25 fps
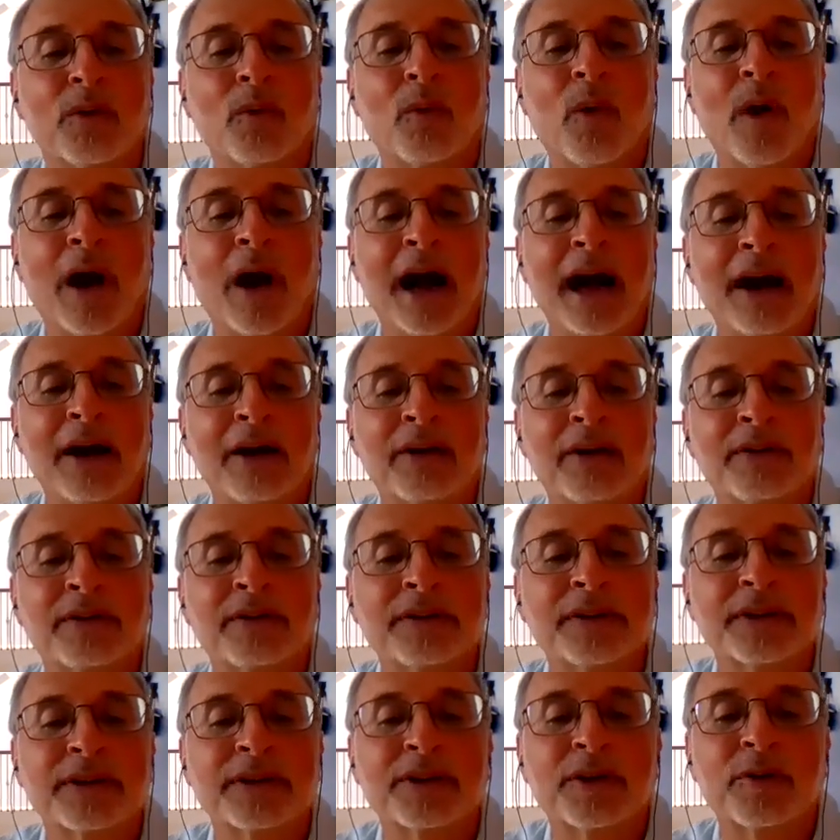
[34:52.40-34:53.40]
while
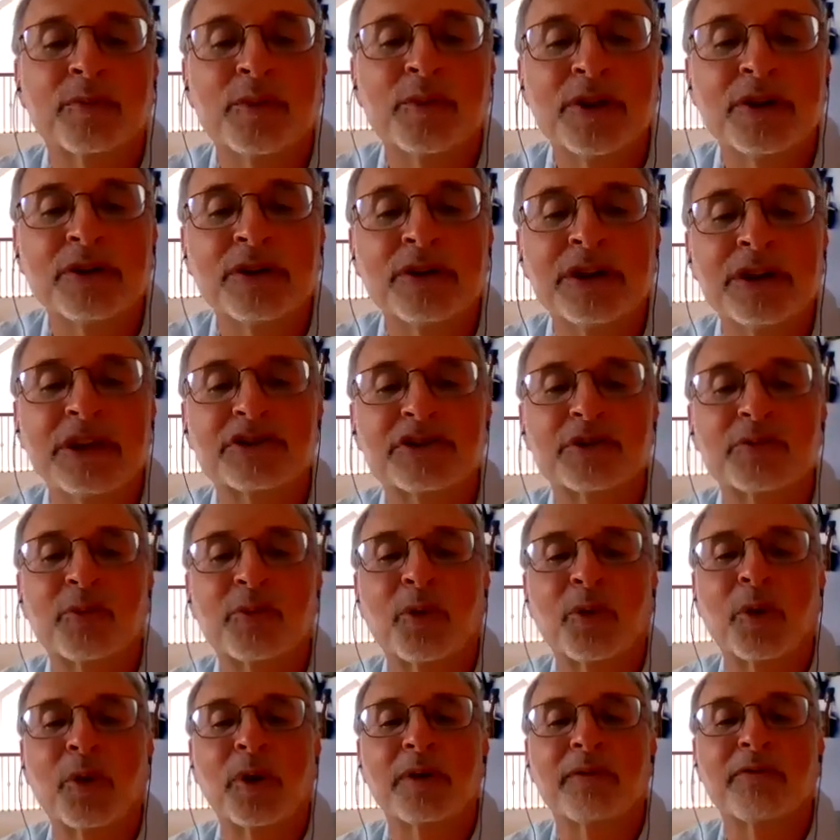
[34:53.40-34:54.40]
community
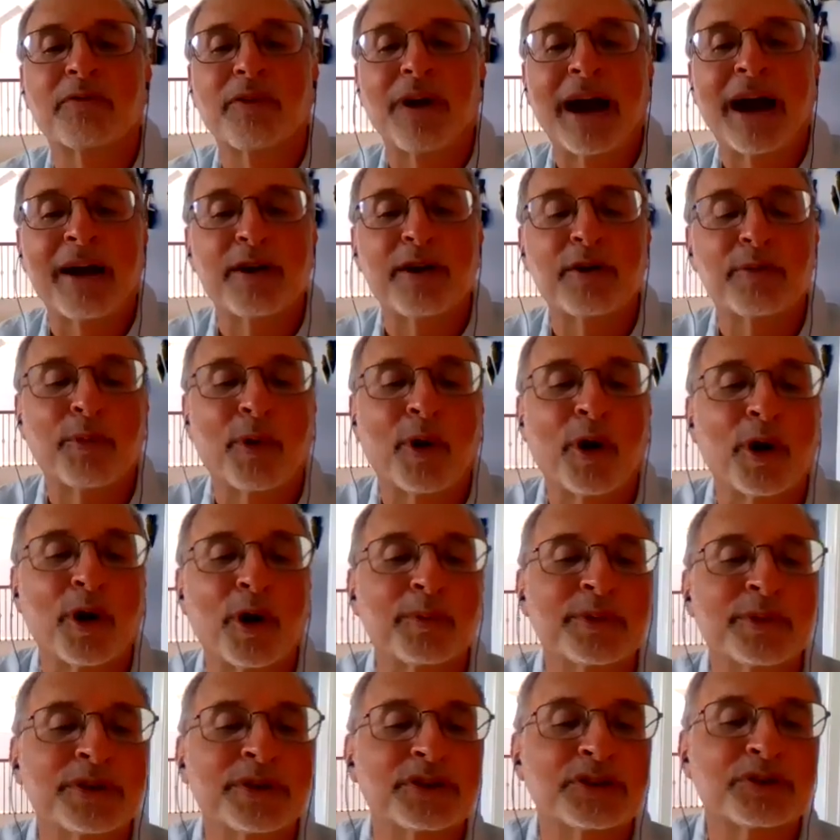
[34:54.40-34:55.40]
support, fire
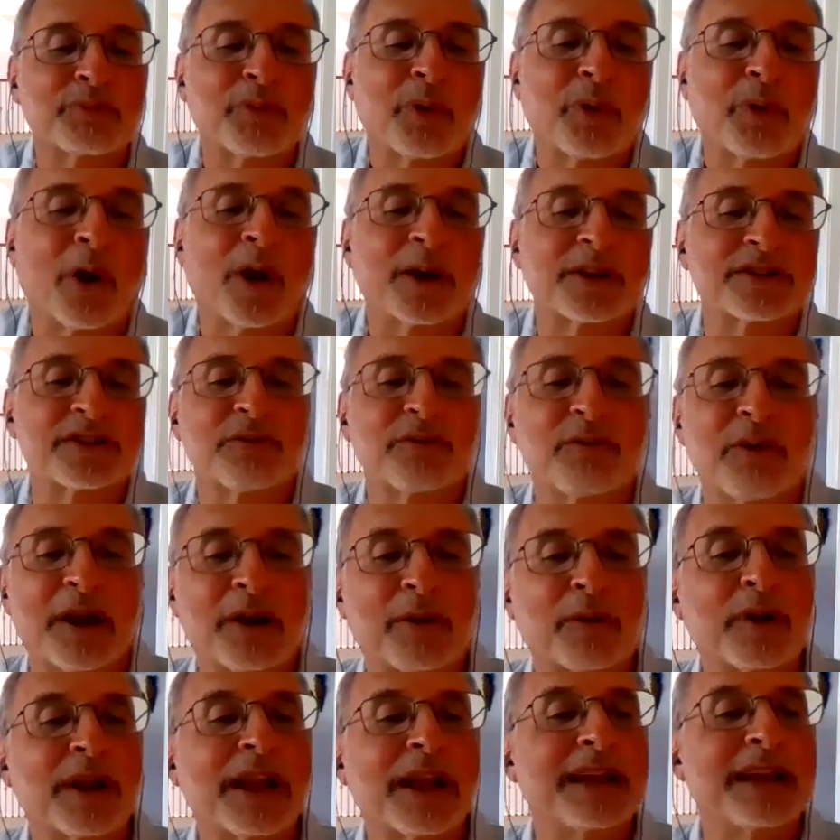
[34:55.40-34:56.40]
departments, parks and
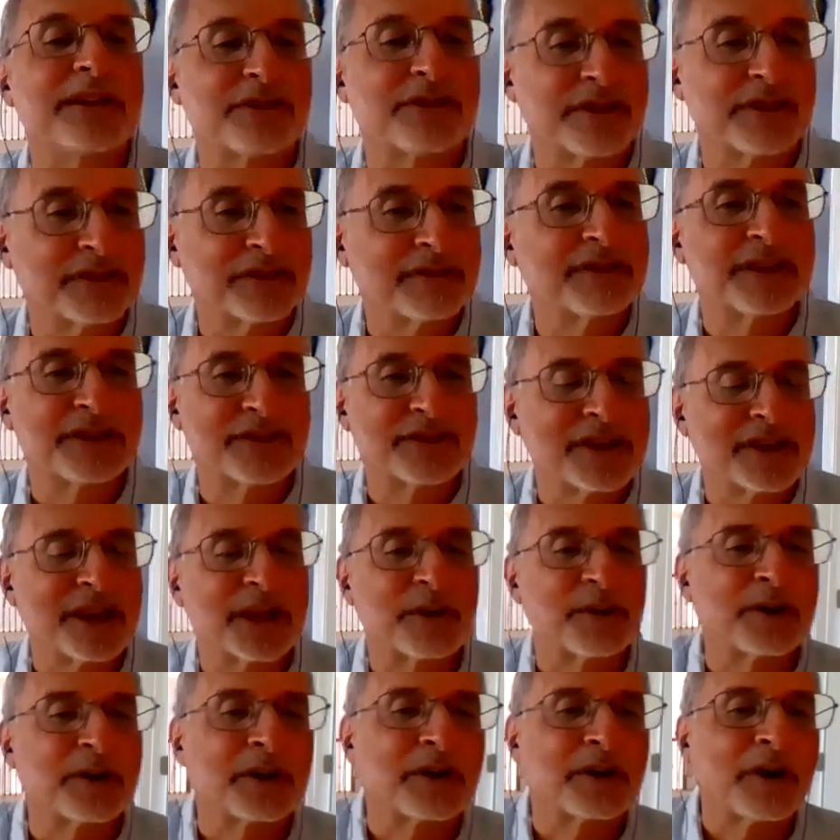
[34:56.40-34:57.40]
recreation, et
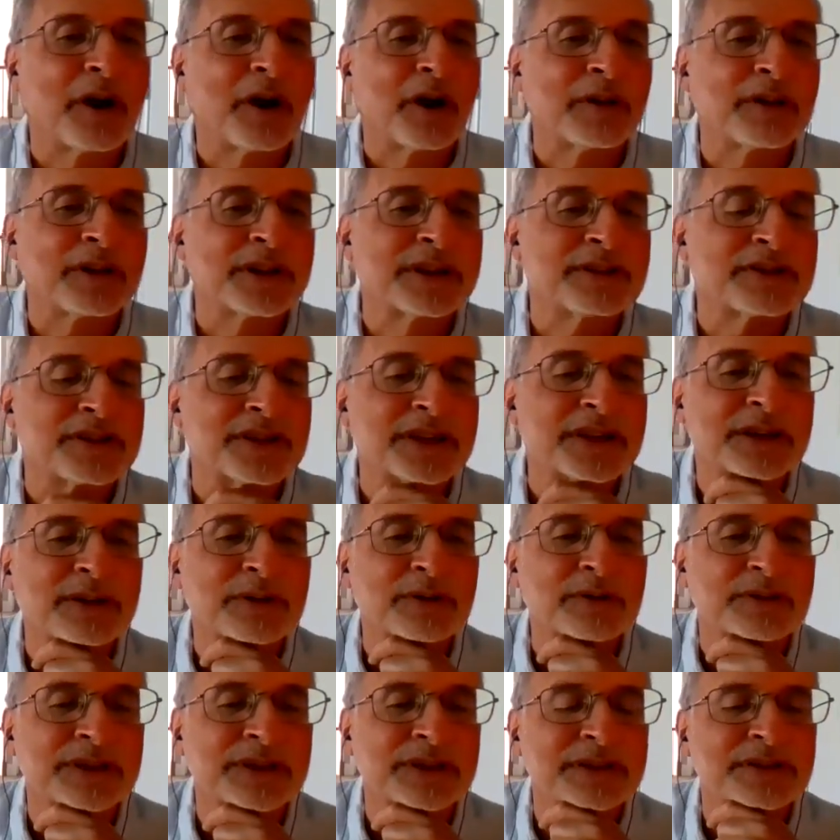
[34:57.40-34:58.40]
cetera, are all in
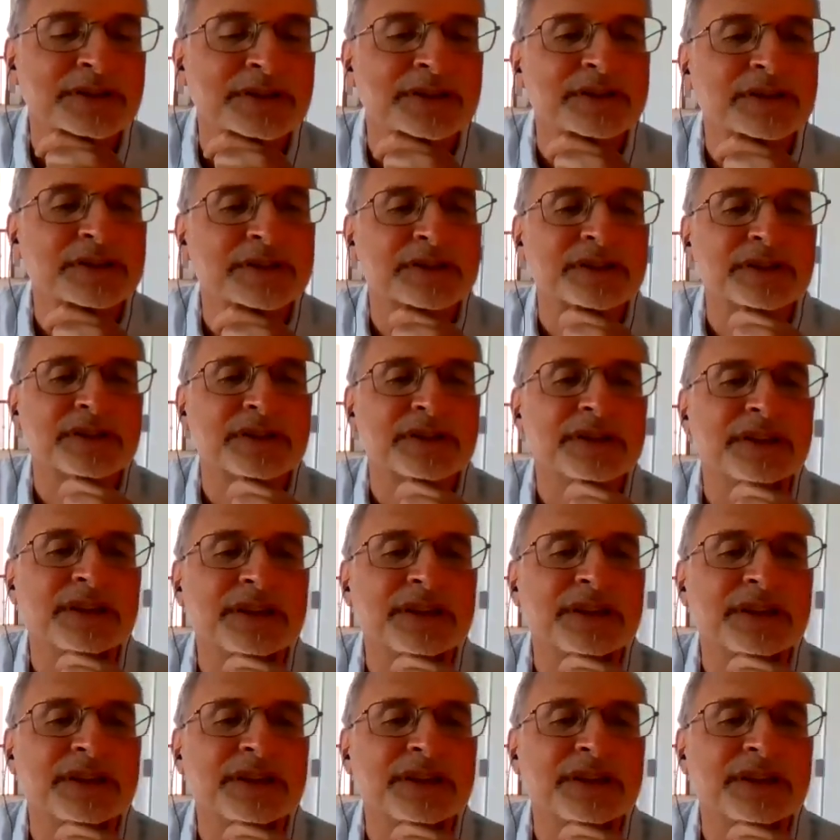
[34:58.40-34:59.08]
single digits?